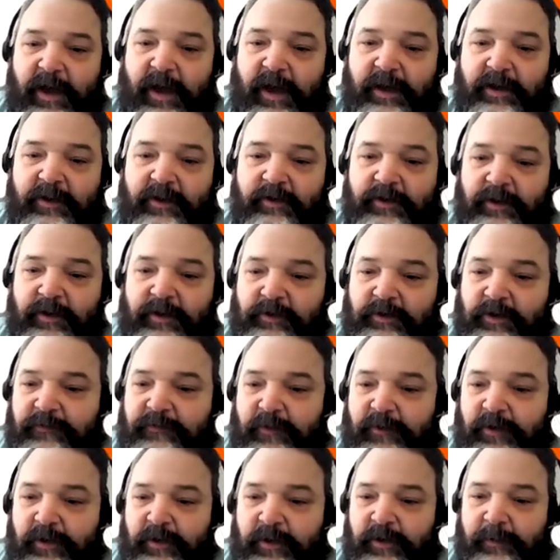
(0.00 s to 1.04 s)
and you can look
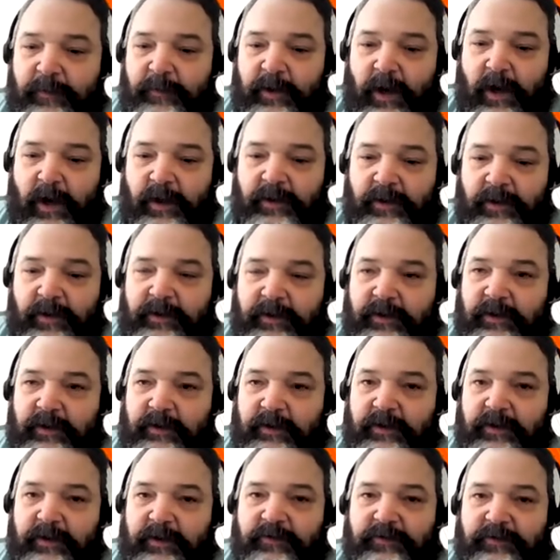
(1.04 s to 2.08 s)
for them on
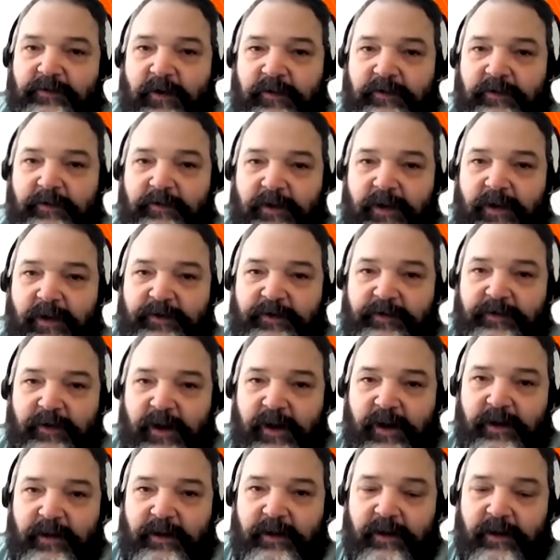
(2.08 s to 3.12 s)
the instructor-led
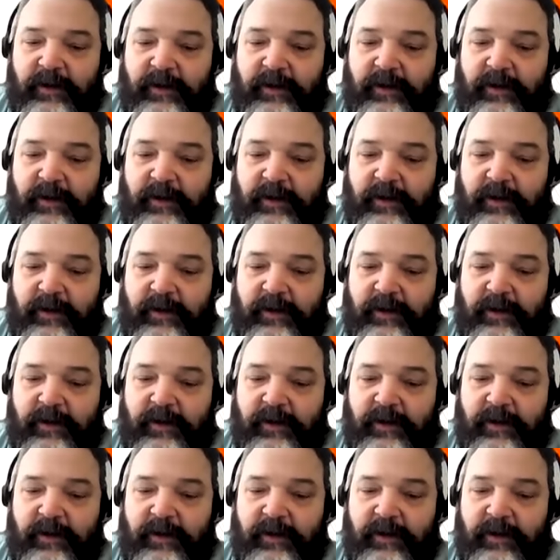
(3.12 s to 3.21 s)
training